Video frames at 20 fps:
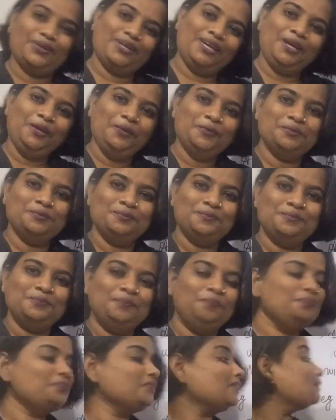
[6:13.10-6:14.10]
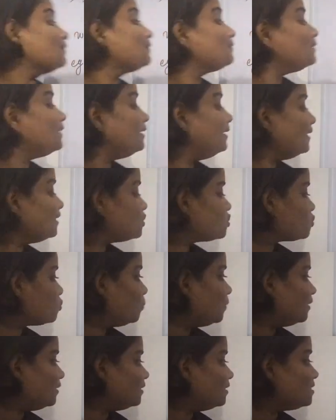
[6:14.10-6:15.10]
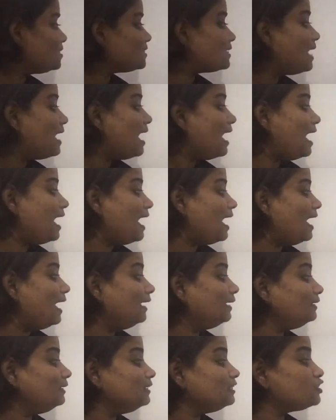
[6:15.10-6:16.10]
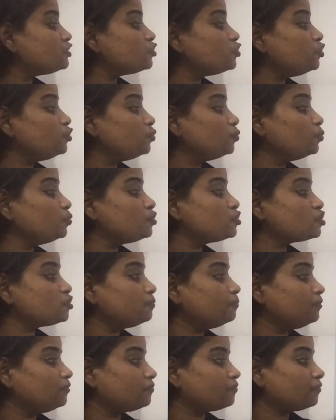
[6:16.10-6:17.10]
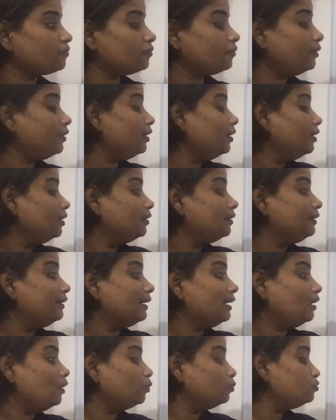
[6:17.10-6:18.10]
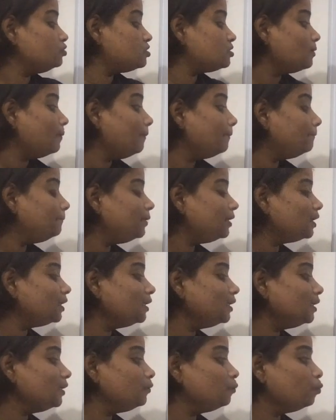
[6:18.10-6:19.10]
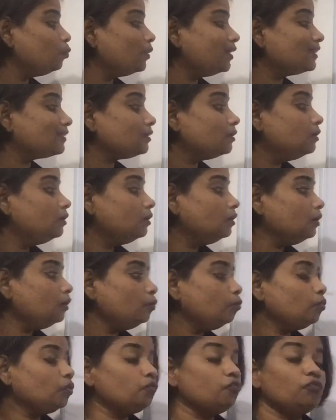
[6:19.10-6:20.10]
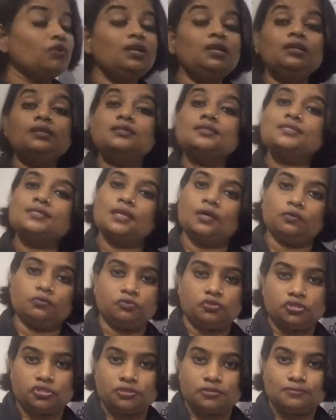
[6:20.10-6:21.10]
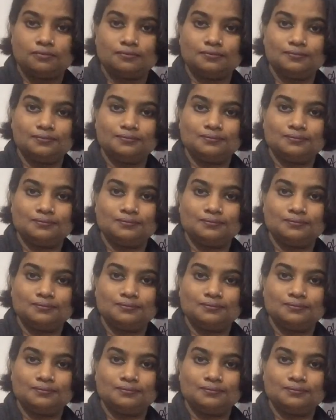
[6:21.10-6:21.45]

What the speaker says: Okay, the next one is an is used before nouns beginning with a vowel sound.